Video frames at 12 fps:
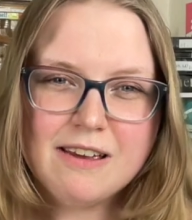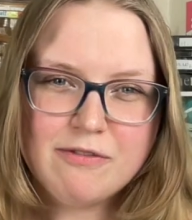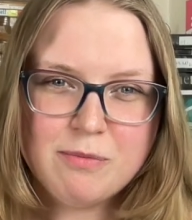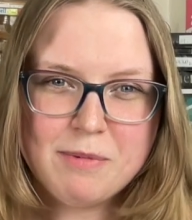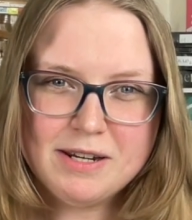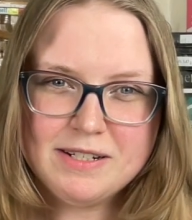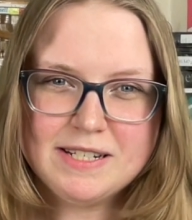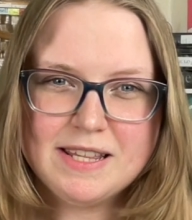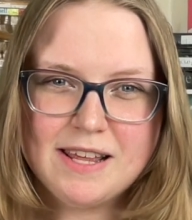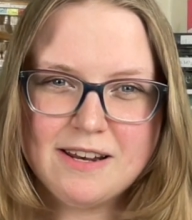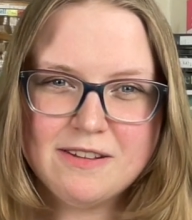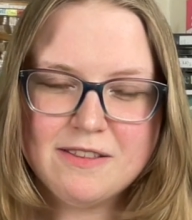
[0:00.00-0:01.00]
If you made it to
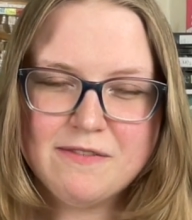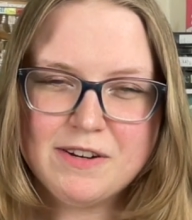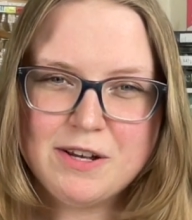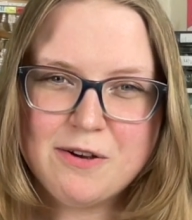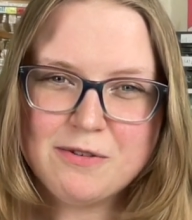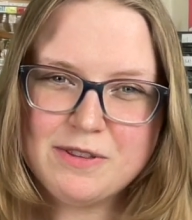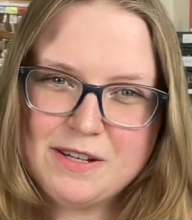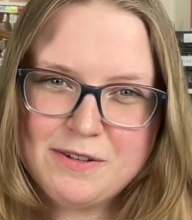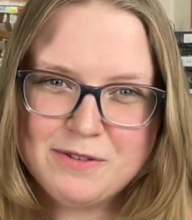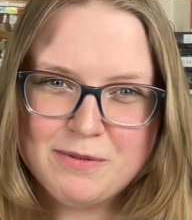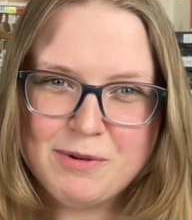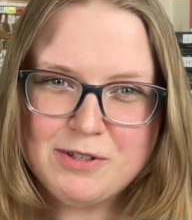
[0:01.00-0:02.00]
the end of the video, thank you
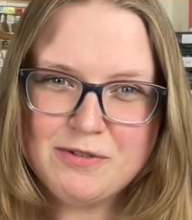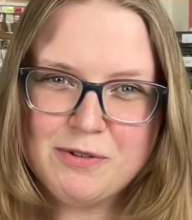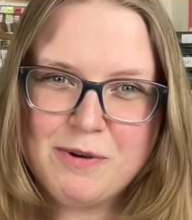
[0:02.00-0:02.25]
so much for